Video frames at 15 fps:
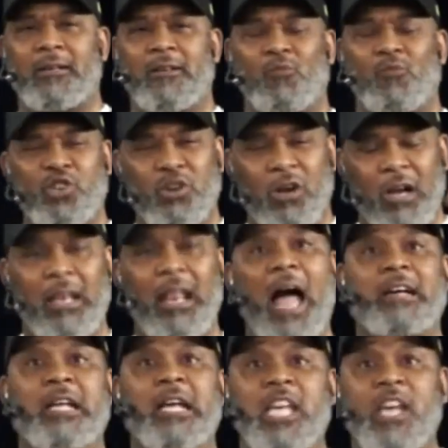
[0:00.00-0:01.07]
When you're
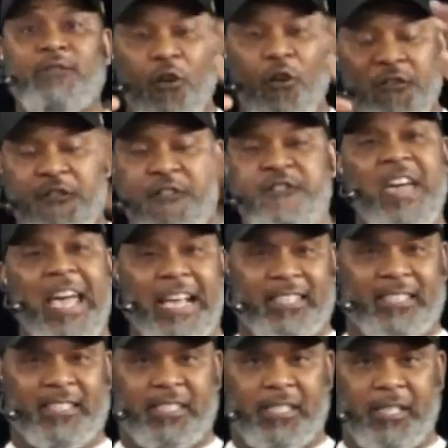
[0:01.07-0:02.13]
locked, if you're
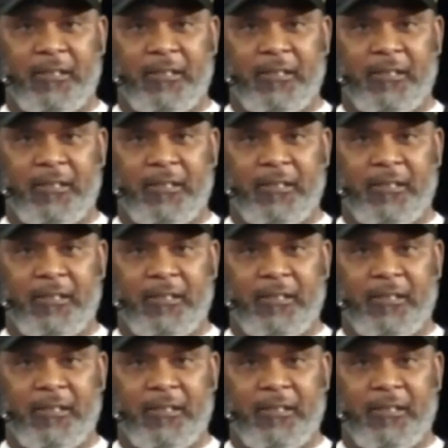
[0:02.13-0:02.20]
fixed,